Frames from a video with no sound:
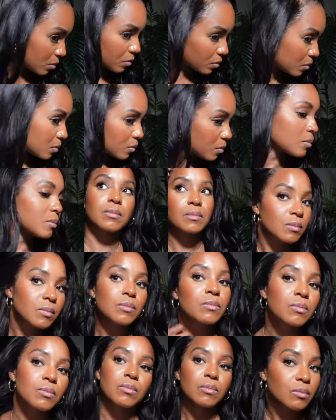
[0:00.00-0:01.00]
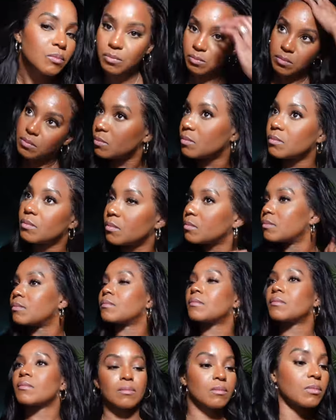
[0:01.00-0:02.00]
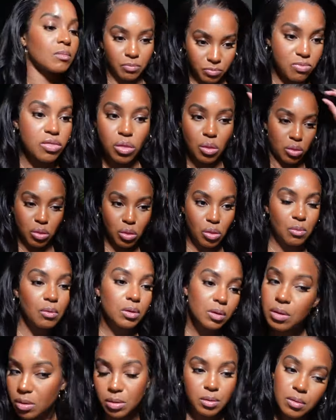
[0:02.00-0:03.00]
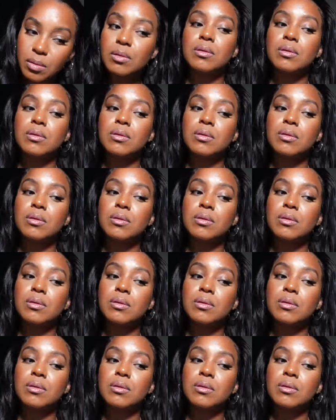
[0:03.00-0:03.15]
Hold a curl to create that wave and it looked